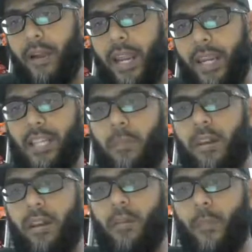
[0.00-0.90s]

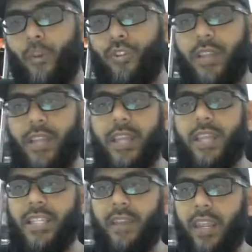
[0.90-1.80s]
editable posts
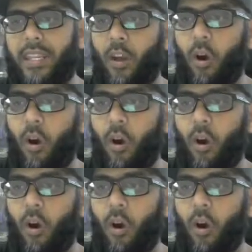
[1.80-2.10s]
is giving 80.